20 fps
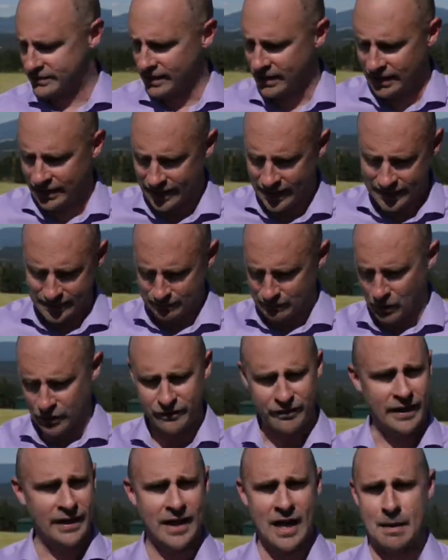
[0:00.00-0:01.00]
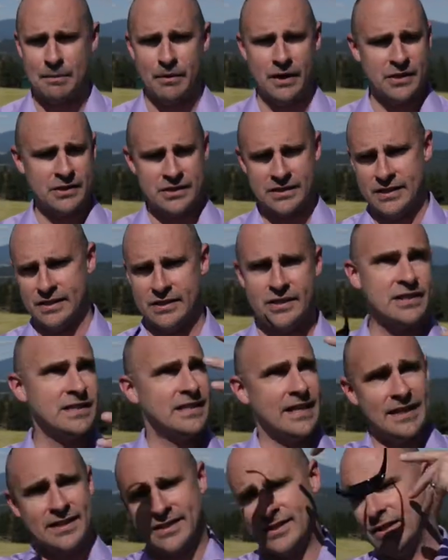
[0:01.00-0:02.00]
Sorry, I, motivating operations. It's
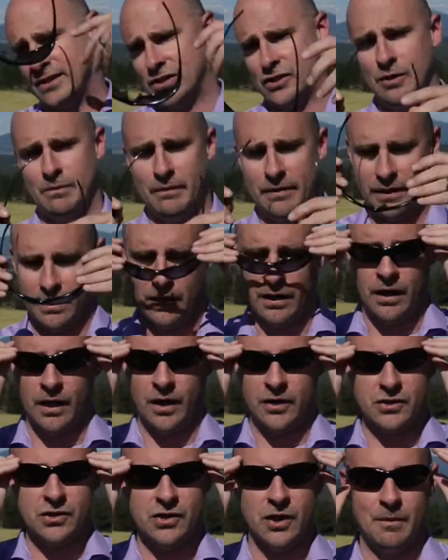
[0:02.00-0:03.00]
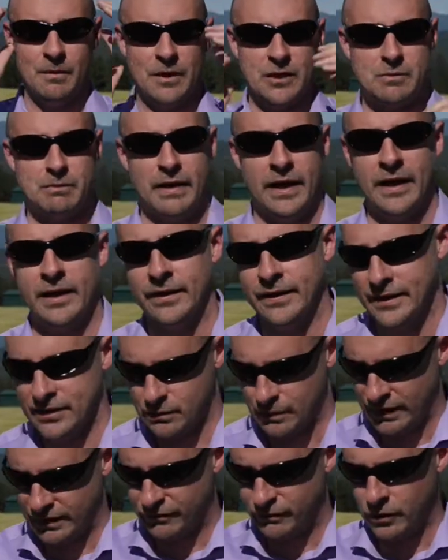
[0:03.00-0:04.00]
just, that's just too, oh, so much better.
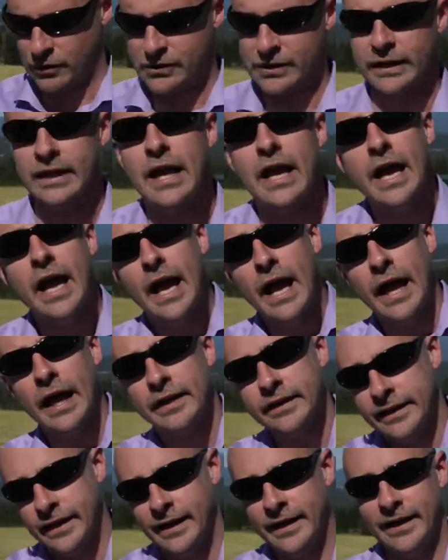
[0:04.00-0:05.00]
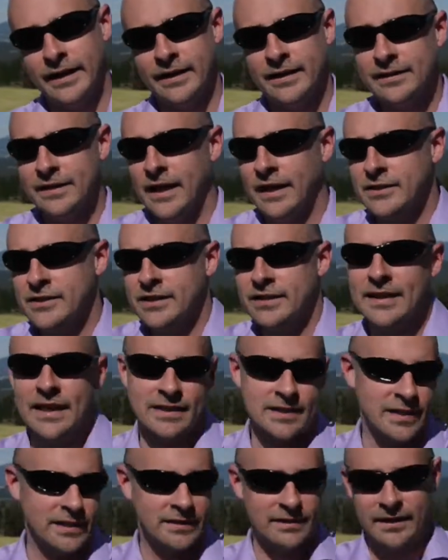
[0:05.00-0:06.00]
That's reinforcing. Haha, caught you.
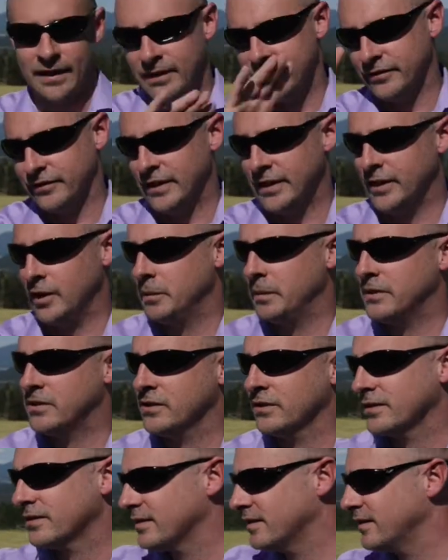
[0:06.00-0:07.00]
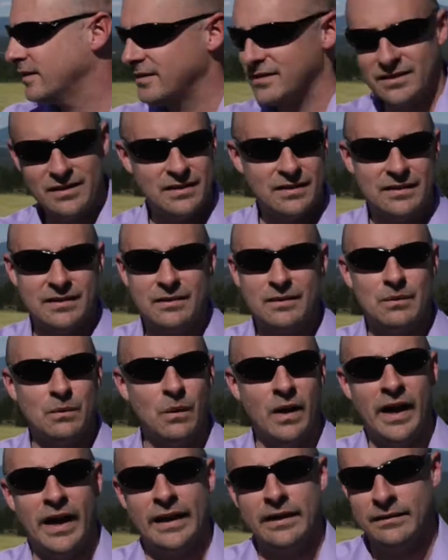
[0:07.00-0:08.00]
That's another video, but you'll... Stop being negative.
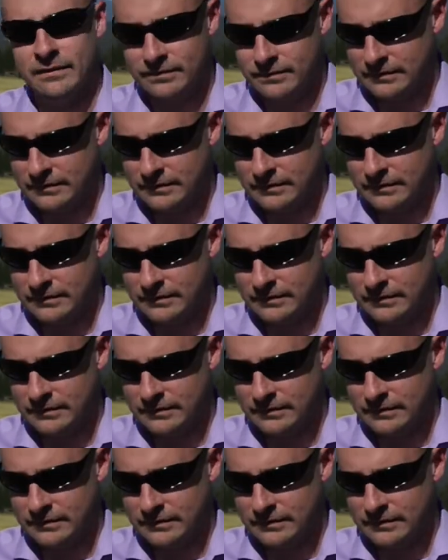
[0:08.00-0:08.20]
Why?